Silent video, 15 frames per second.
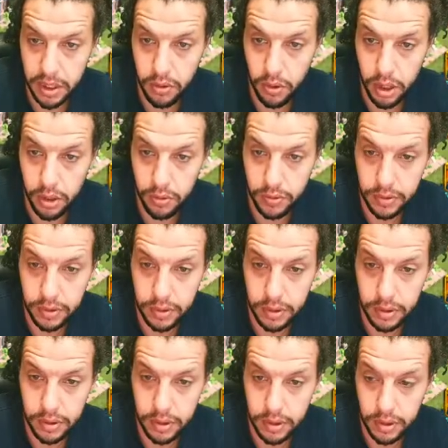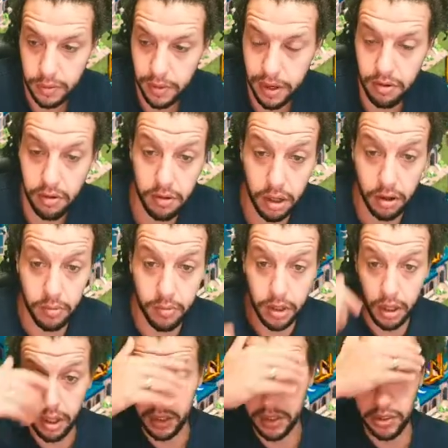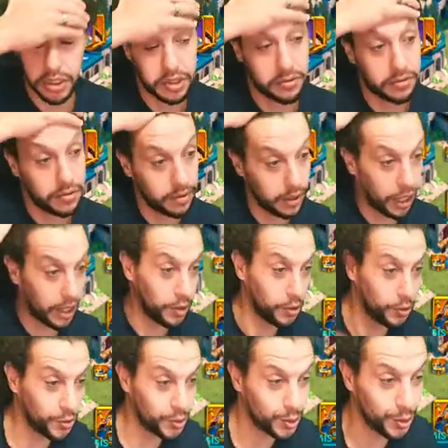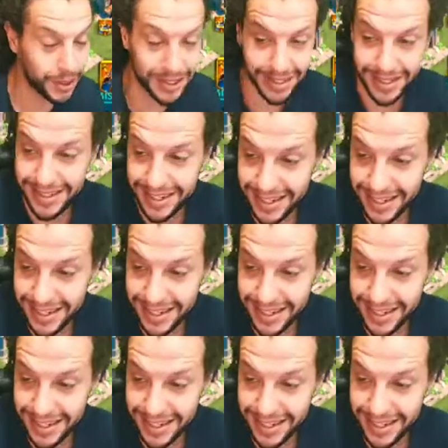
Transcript: Been a while. Man, Ramadan is just I don't know, it's not as